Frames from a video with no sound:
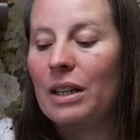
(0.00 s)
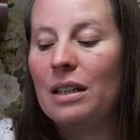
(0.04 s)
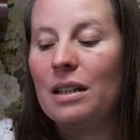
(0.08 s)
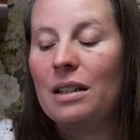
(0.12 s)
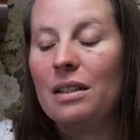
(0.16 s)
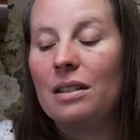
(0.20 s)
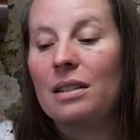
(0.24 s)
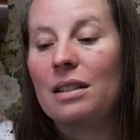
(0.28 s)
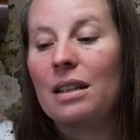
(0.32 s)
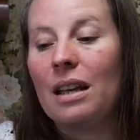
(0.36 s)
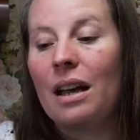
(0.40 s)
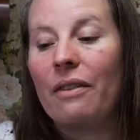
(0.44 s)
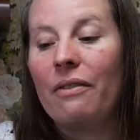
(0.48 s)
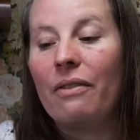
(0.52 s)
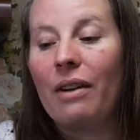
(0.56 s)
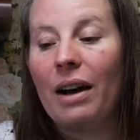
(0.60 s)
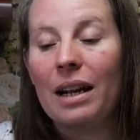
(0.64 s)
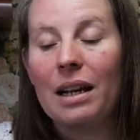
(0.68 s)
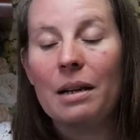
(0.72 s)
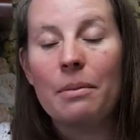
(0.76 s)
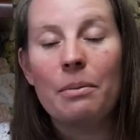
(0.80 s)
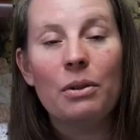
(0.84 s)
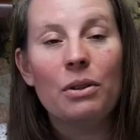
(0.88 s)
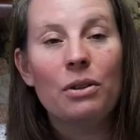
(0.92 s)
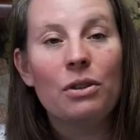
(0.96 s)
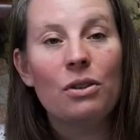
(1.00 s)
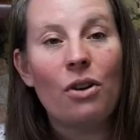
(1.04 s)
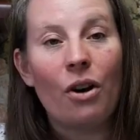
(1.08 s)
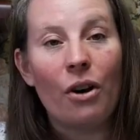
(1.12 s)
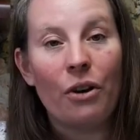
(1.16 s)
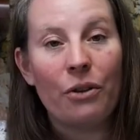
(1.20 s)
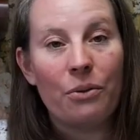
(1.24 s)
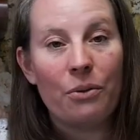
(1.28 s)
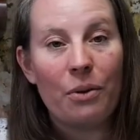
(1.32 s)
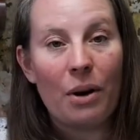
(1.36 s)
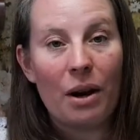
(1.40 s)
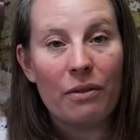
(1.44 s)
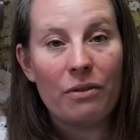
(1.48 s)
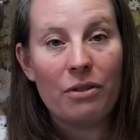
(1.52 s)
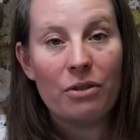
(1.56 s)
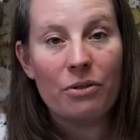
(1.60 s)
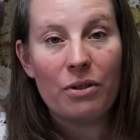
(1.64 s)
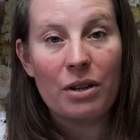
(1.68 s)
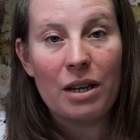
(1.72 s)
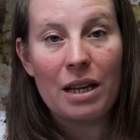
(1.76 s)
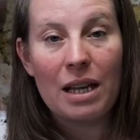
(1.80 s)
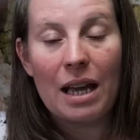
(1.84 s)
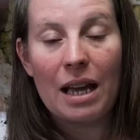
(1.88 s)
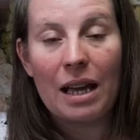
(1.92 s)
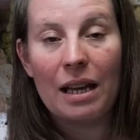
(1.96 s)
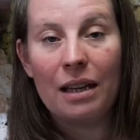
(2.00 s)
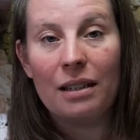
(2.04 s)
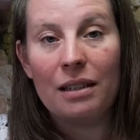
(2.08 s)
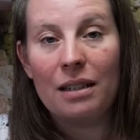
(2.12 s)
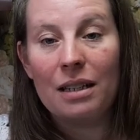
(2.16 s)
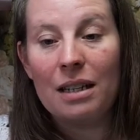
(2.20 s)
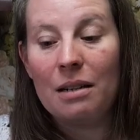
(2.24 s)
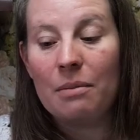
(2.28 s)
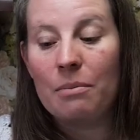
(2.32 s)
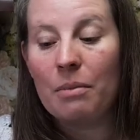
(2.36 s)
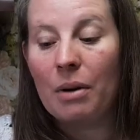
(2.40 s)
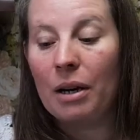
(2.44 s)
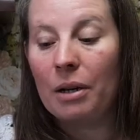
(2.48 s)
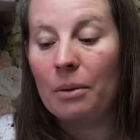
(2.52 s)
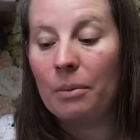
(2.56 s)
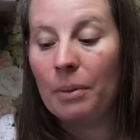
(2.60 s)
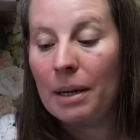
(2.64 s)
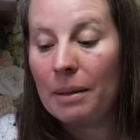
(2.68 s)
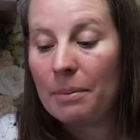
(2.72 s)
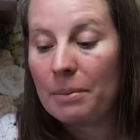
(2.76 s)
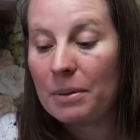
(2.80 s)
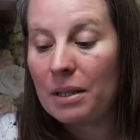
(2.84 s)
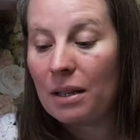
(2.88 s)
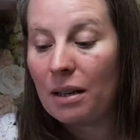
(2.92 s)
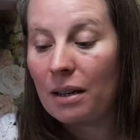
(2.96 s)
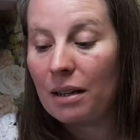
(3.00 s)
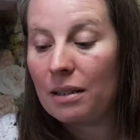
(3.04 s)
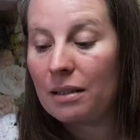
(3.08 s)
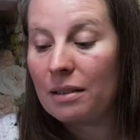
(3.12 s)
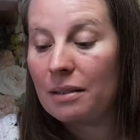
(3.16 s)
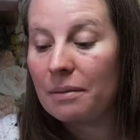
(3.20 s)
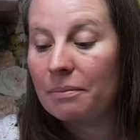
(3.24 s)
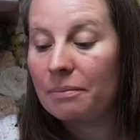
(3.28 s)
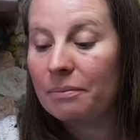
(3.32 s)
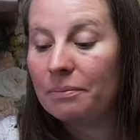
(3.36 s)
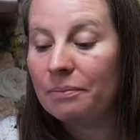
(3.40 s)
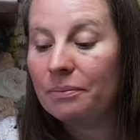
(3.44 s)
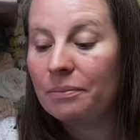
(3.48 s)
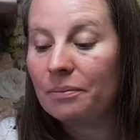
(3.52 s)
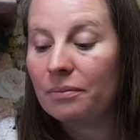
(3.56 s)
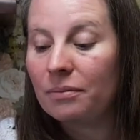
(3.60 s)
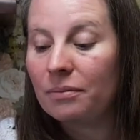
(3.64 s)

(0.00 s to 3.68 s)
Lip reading: it is available on Ravelry and in my website.